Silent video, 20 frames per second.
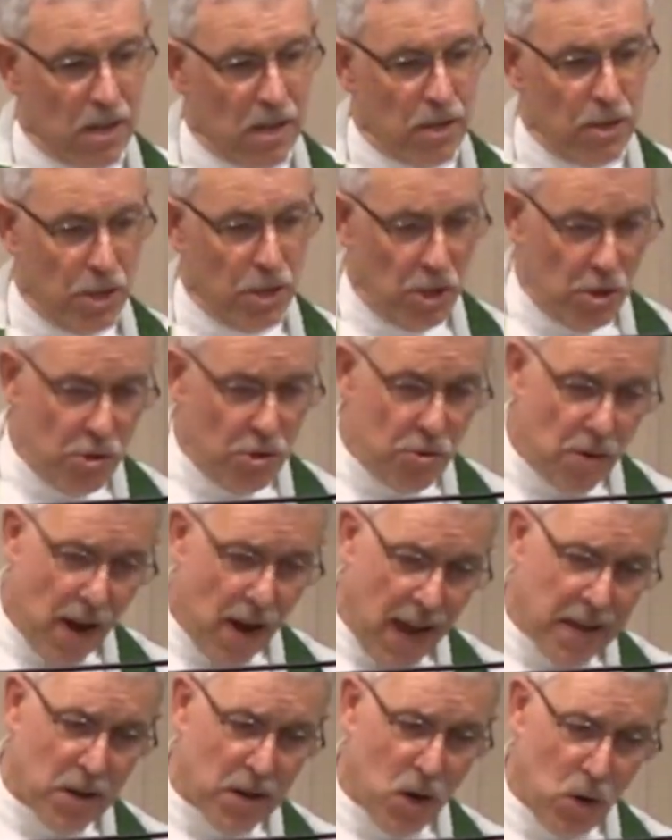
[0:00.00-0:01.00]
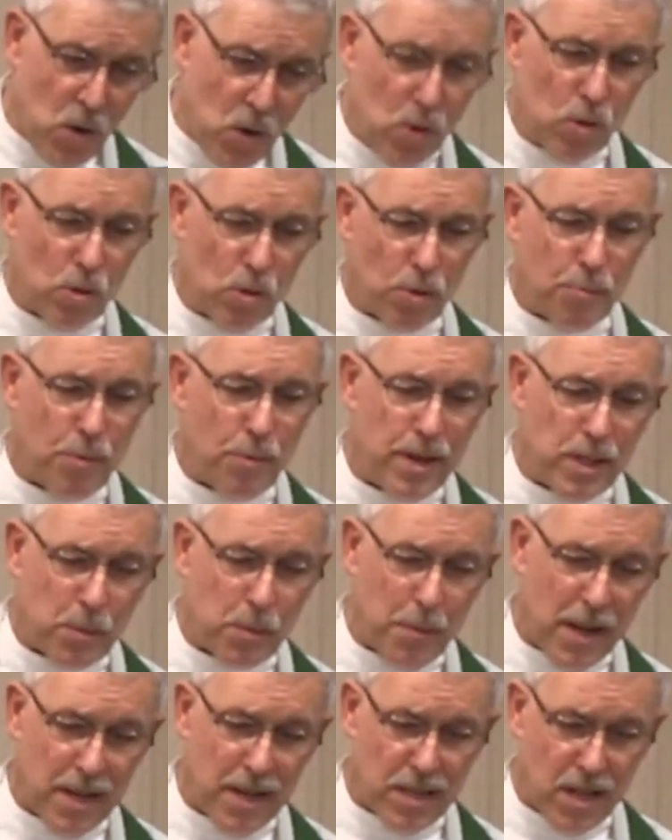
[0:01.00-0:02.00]
new and old, we
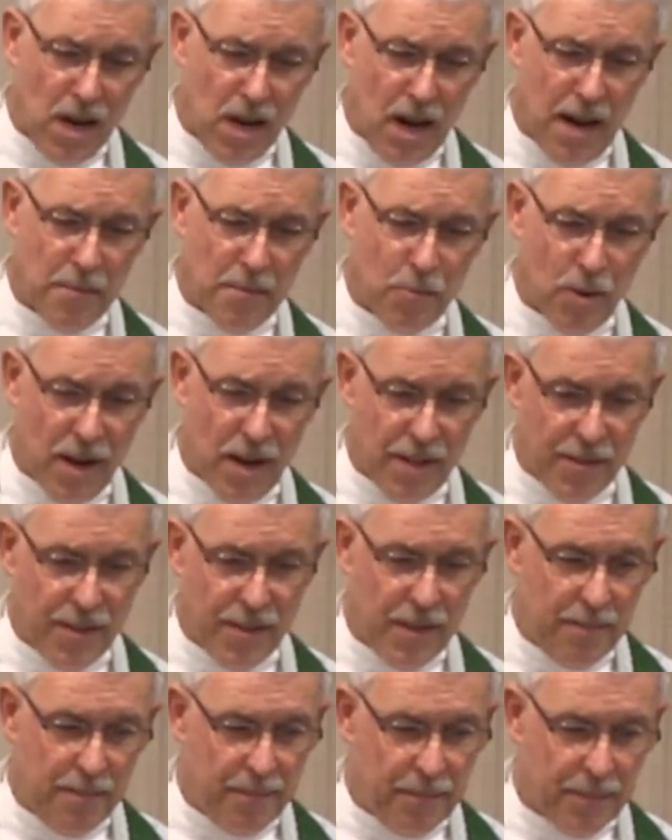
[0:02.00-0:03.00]
spent time with.